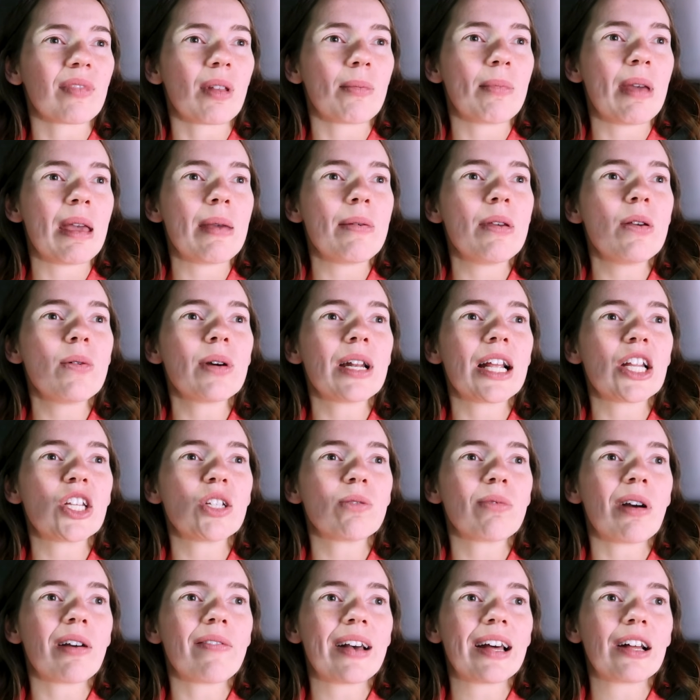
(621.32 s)
Maybe when I
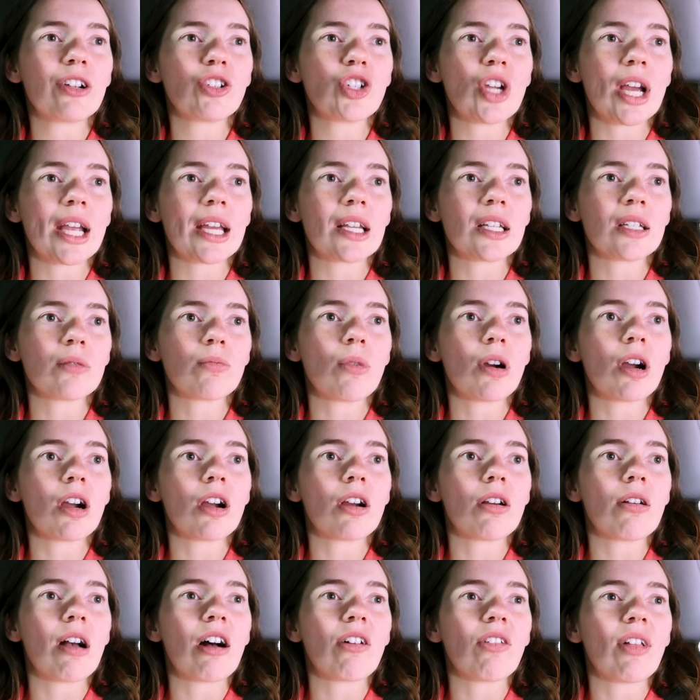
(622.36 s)
do my final check-in
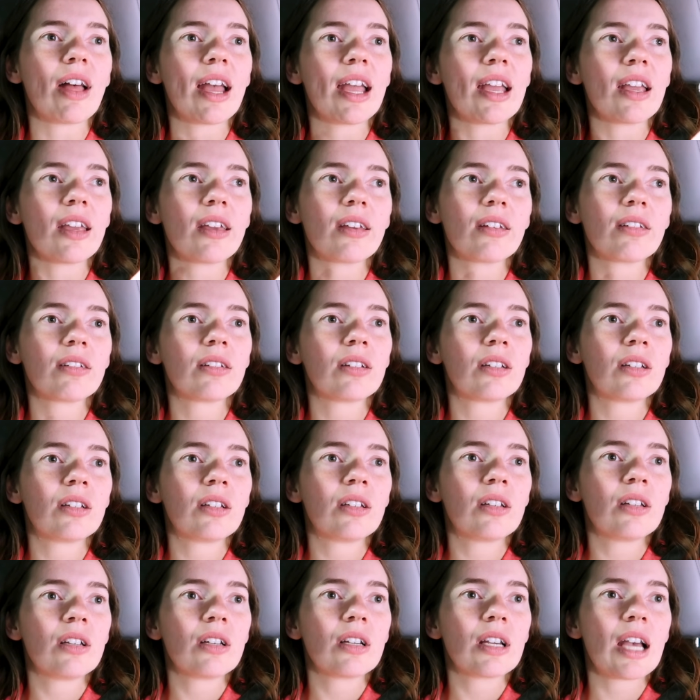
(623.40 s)
tomorrow, I'll like
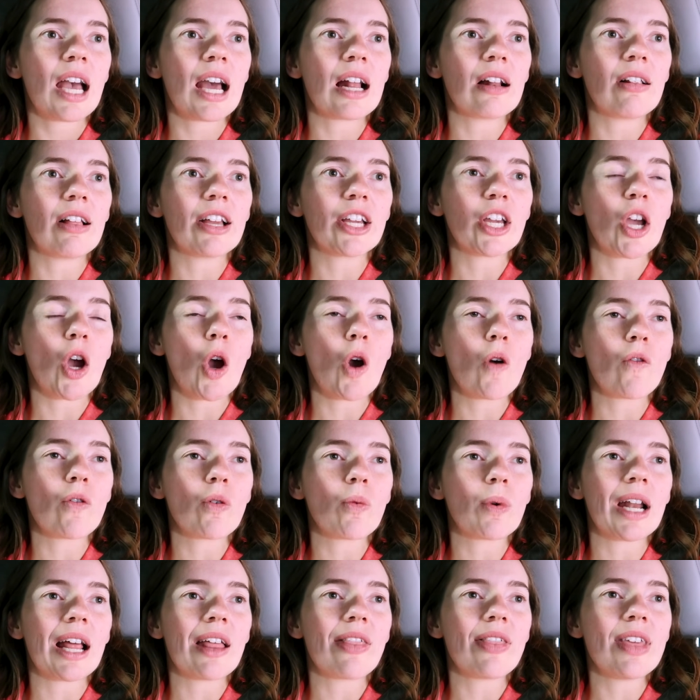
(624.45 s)
kind of like go over
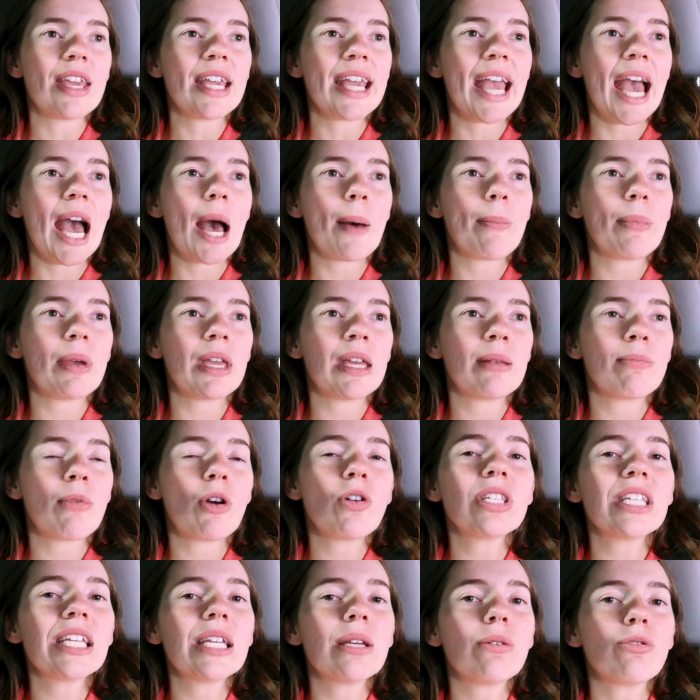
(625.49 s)
what I think happened.
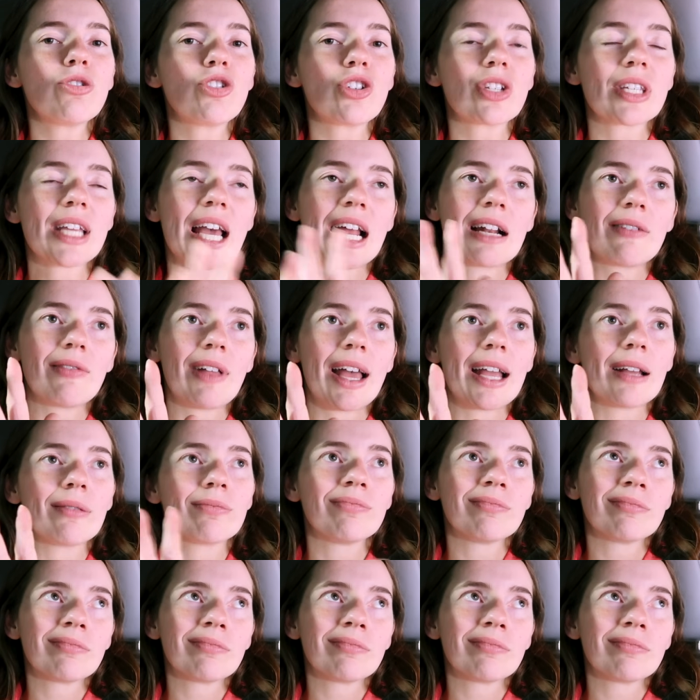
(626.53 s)
Mostly it was just kind of like,